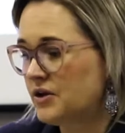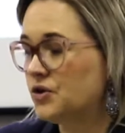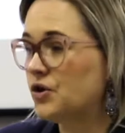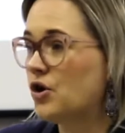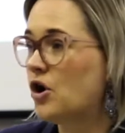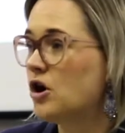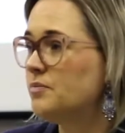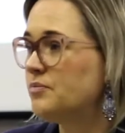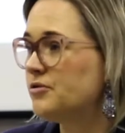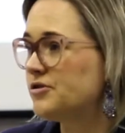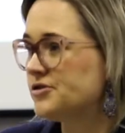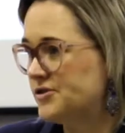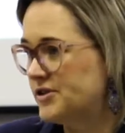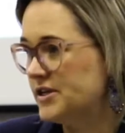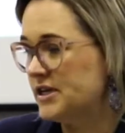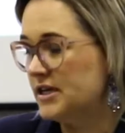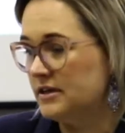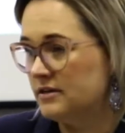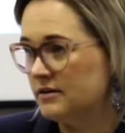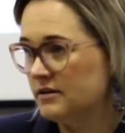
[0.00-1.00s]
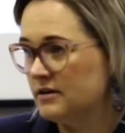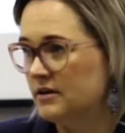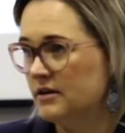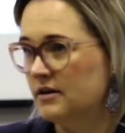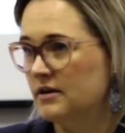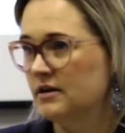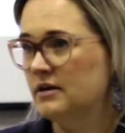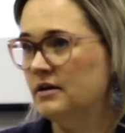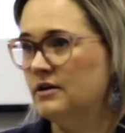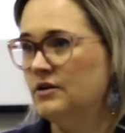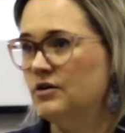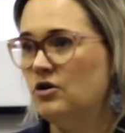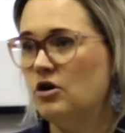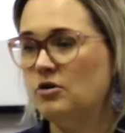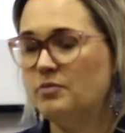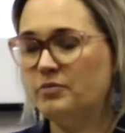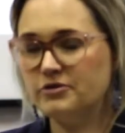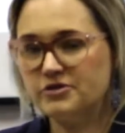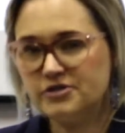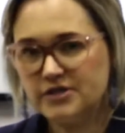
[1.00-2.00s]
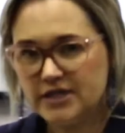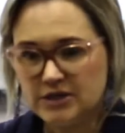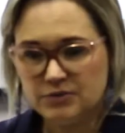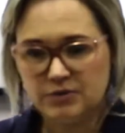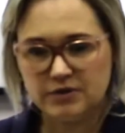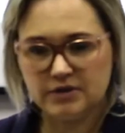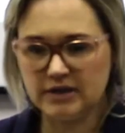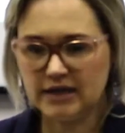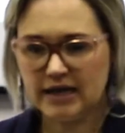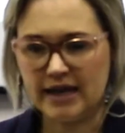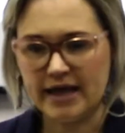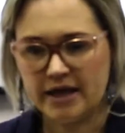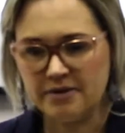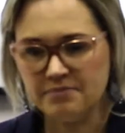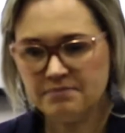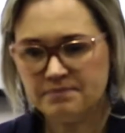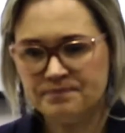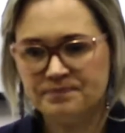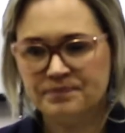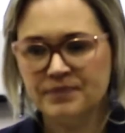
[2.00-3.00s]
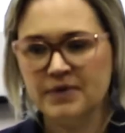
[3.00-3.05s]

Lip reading: you can't proceed. You can't proceed with a claim.